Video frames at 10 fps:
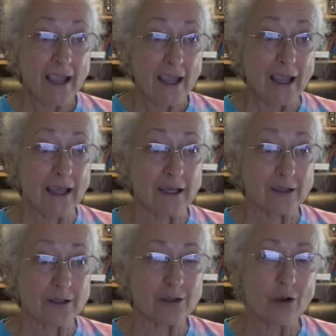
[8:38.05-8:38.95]

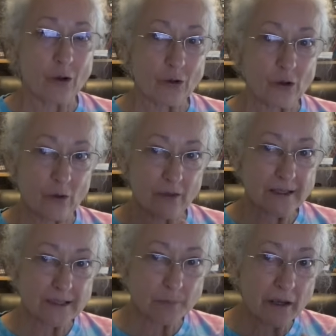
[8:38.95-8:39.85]
And so,
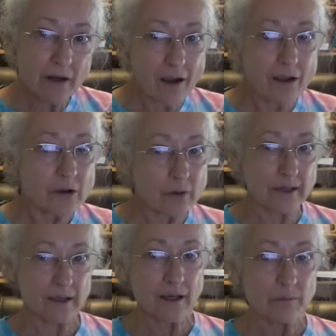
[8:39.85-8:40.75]
this has been an
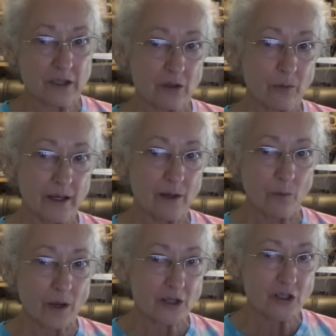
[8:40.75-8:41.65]
ongoing thing between
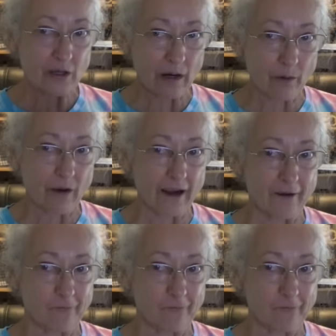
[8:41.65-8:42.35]
Watchtower and